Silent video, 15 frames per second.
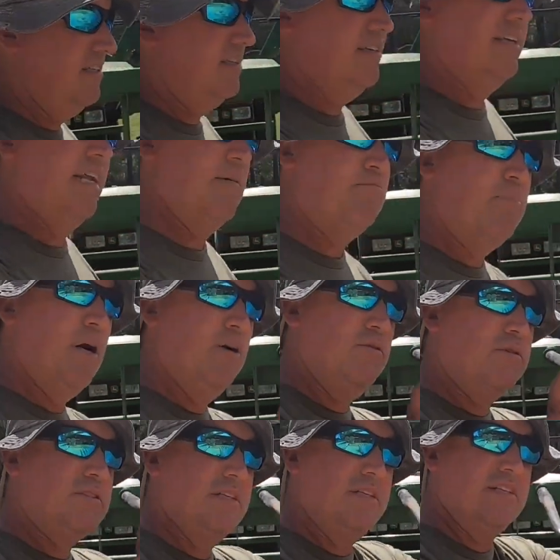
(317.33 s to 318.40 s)
and it
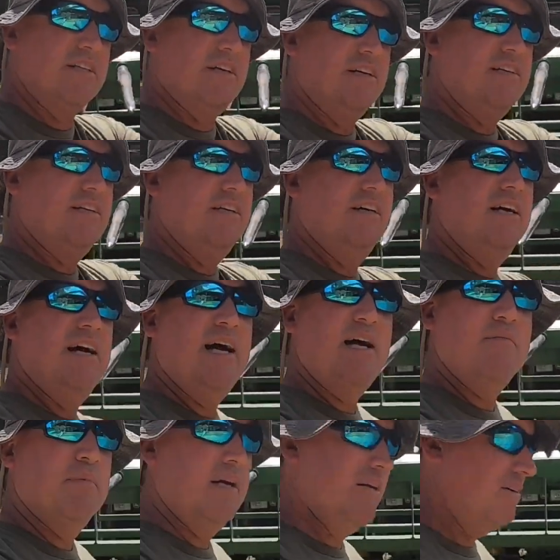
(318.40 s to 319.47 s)
pokes into the hay
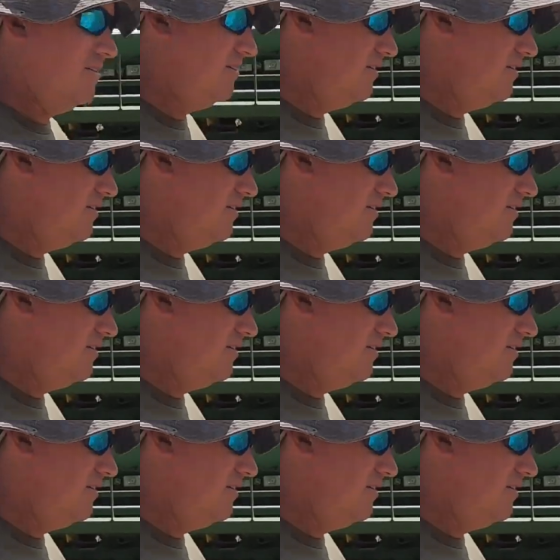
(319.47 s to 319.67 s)
bale,